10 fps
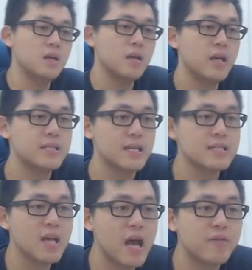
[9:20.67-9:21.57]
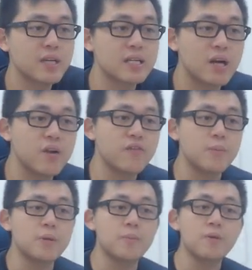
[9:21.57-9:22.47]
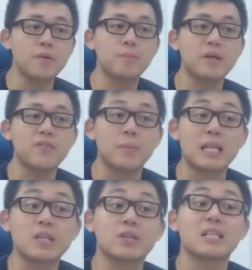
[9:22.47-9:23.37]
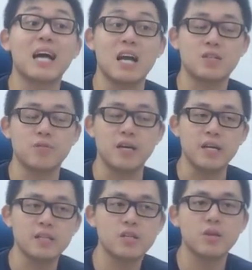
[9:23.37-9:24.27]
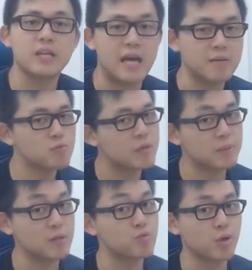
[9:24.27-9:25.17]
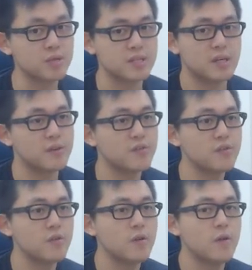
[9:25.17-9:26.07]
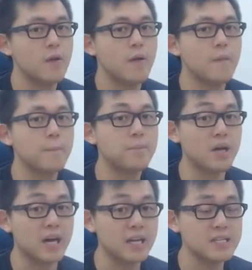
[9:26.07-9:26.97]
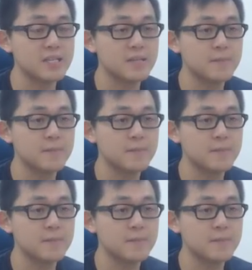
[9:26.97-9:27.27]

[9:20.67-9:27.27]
it says every card from you play from another class, right? So you can't replay Rogue stuff. But